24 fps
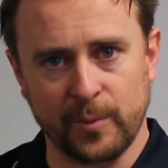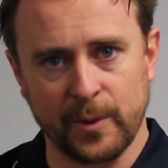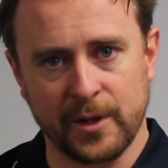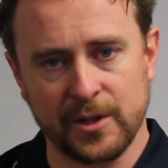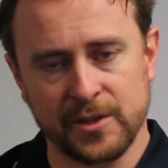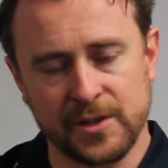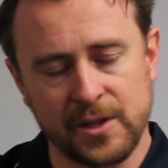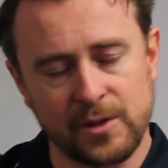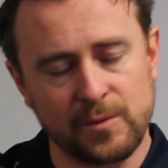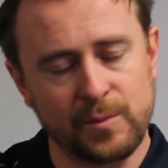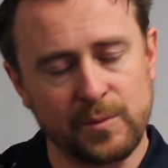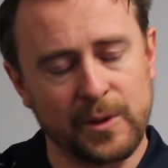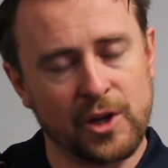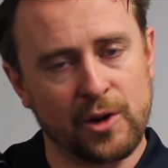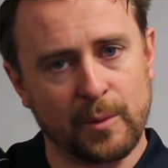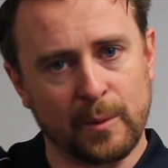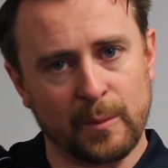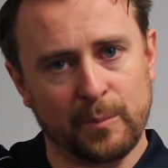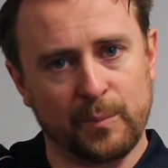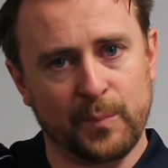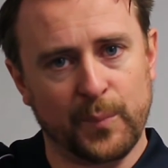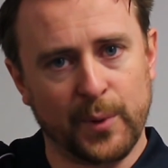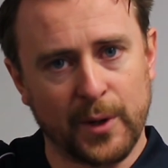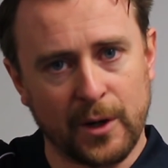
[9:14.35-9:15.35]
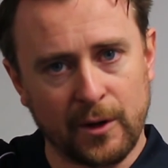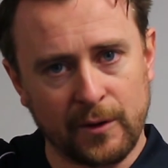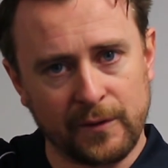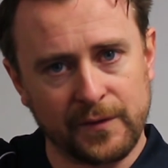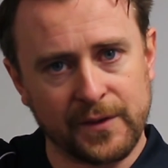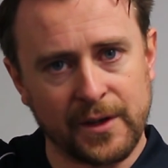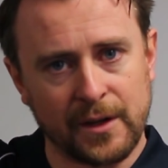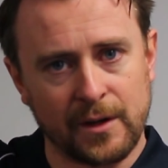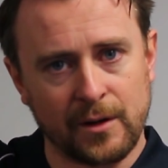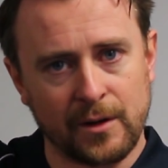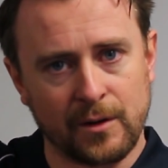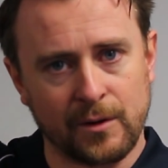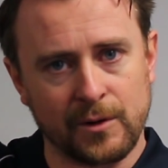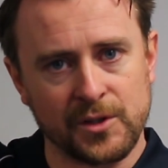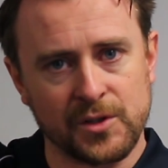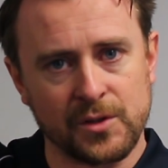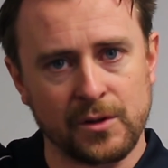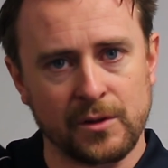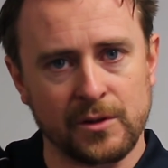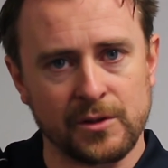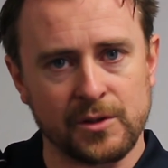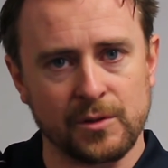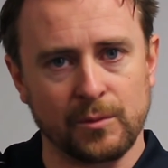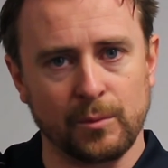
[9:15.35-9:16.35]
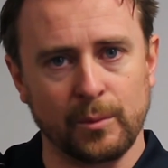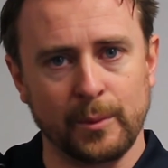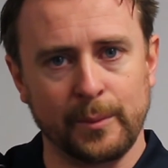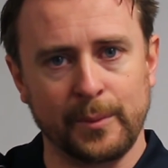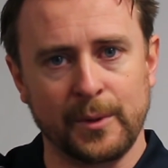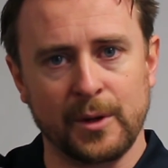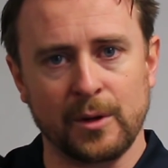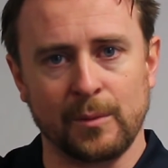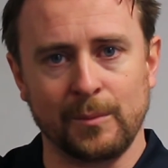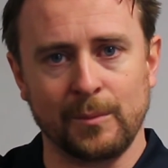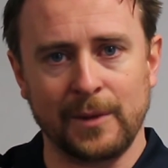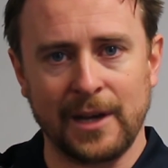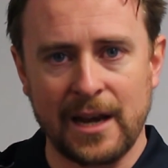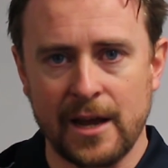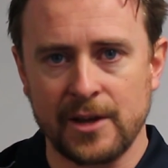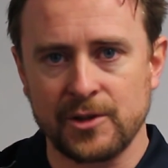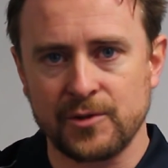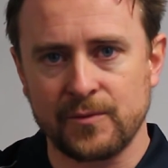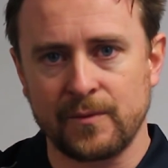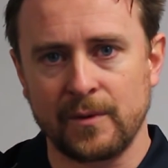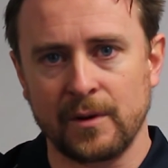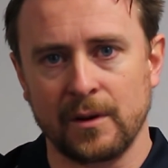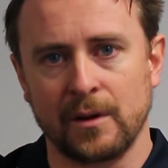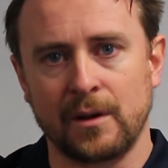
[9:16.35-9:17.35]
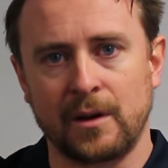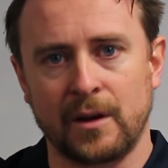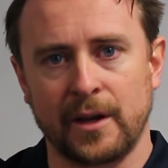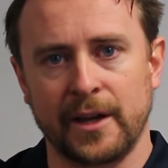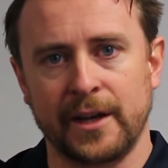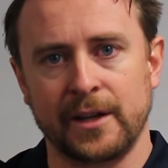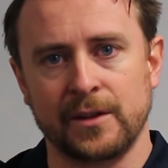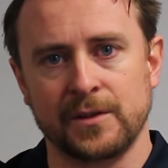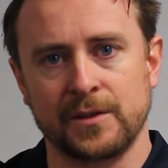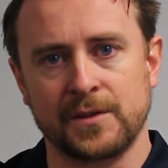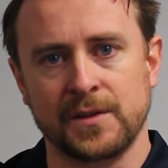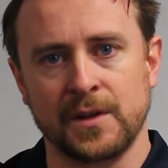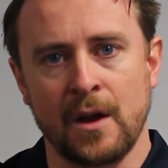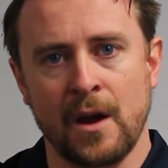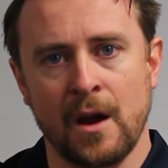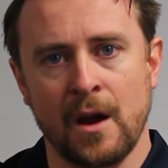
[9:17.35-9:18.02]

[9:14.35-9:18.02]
Because as we come above that horizontal, we become less reliant